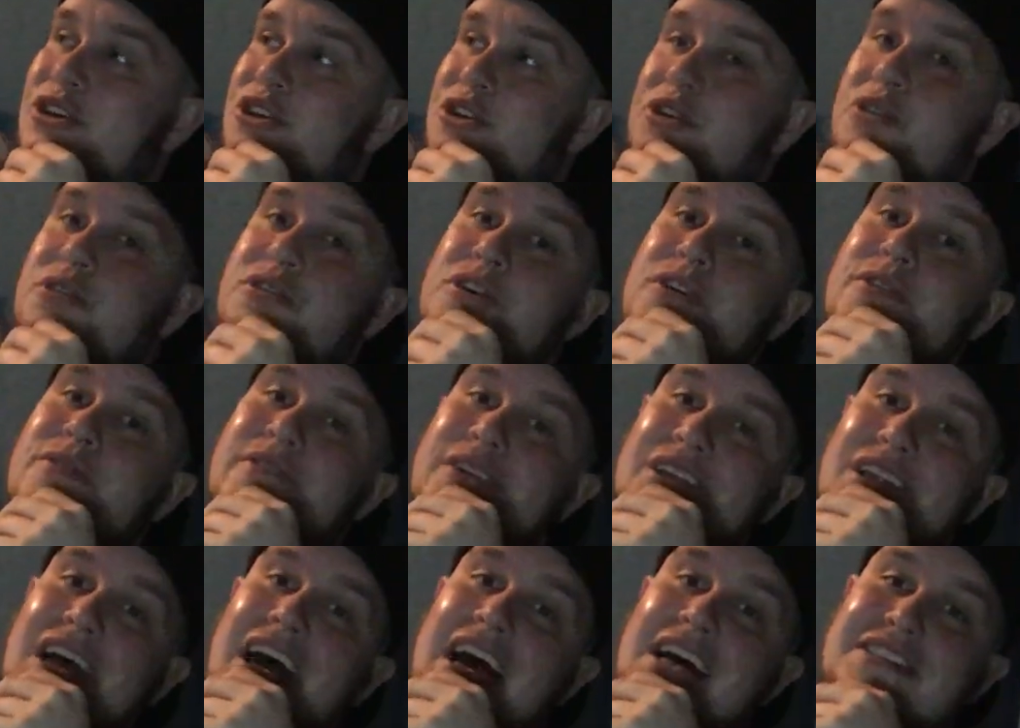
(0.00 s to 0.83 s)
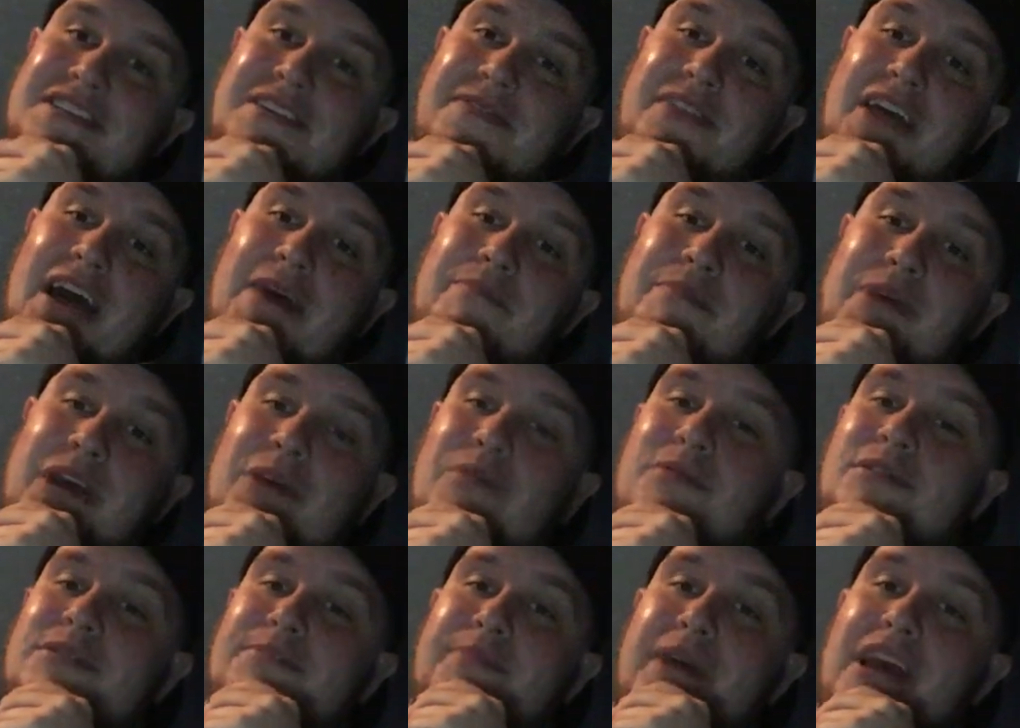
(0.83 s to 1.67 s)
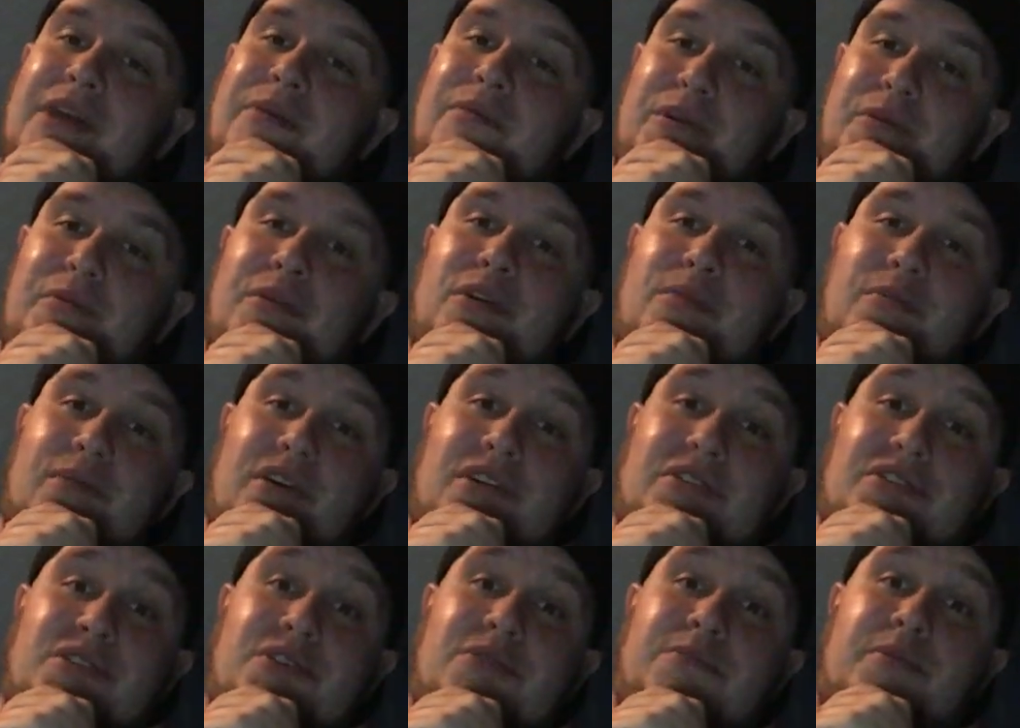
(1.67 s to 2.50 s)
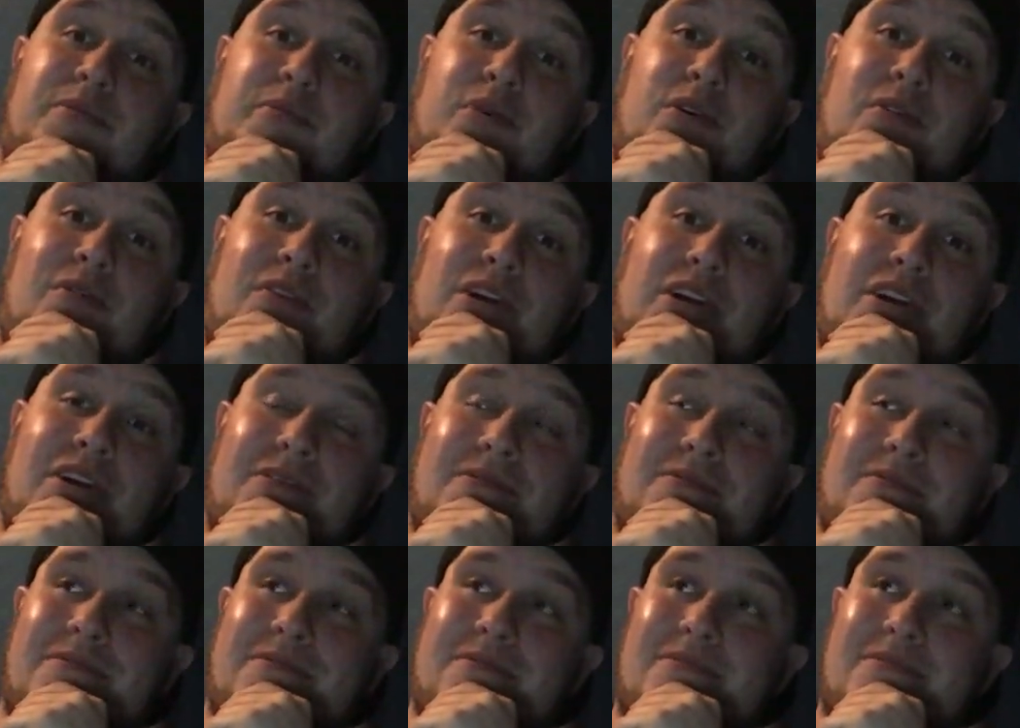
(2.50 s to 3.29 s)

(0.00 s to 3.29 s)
You do realize if that pick was made, we would have won a Super Bowl, right?